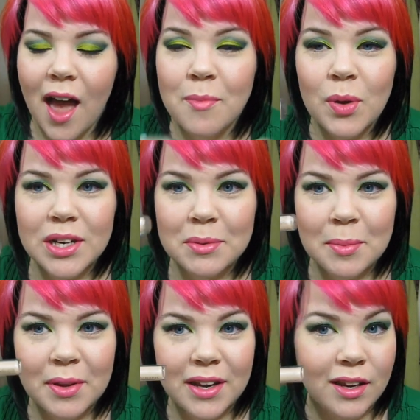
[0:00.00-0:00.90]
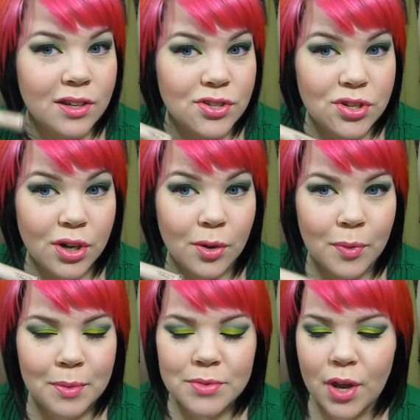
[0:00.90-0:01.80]
I'm going to be putting Sugar
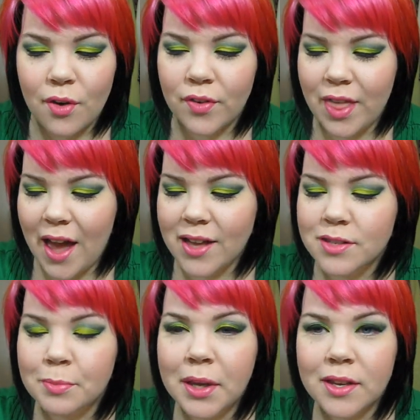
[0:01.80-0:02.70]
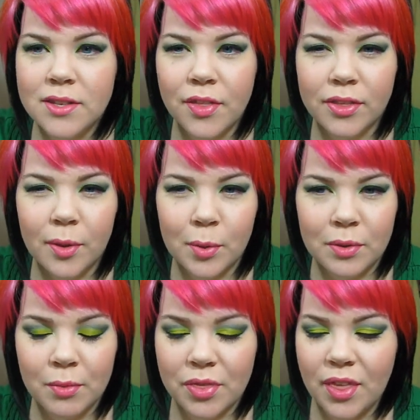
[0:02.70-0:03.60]
Rimmed over that because I thought that
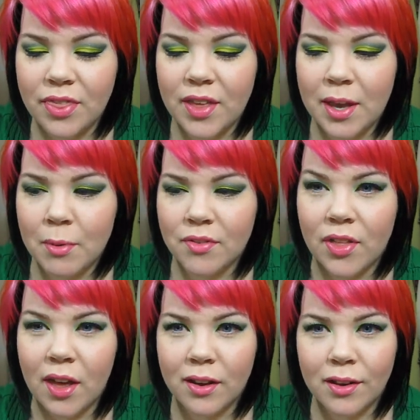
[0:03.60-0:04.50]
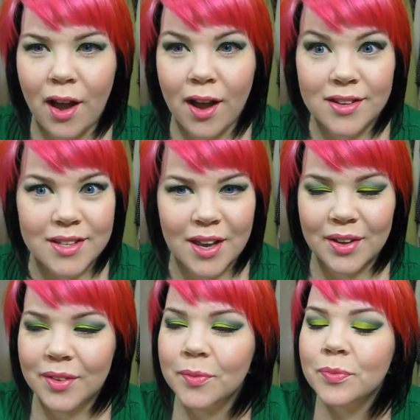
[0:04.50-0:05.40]
went with the theme of the
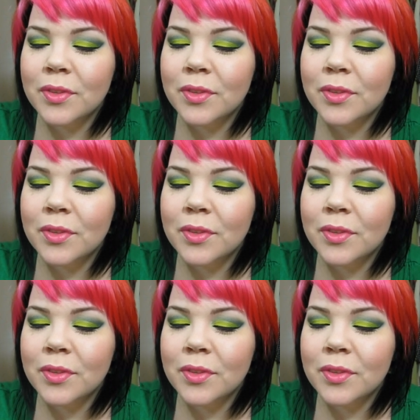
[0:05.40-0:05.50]
cocktail.